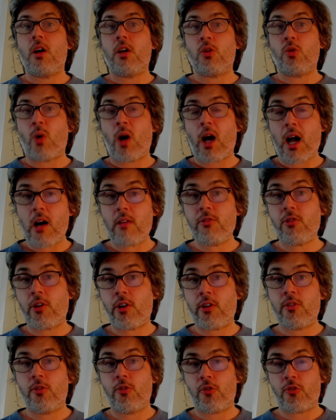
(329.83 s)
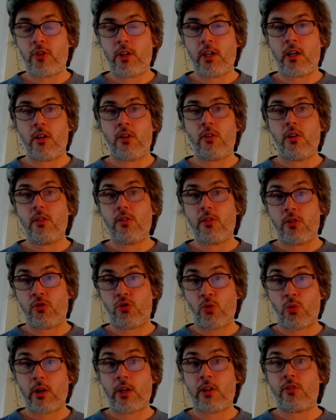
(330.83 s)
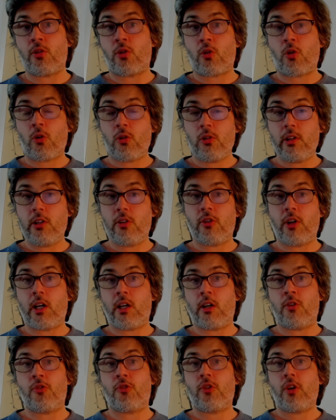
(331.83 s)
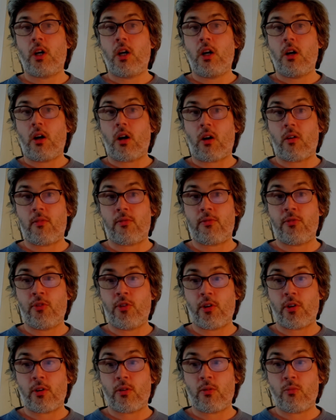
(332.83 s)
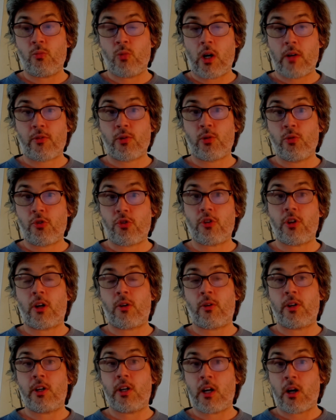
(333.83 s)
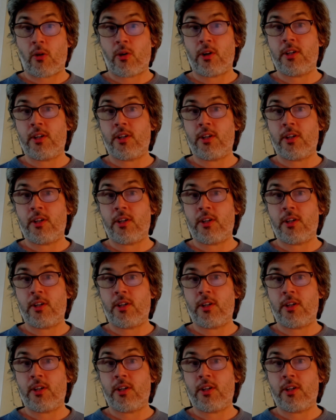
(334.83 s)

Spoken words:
You have to understand that during the early days of the revolutionary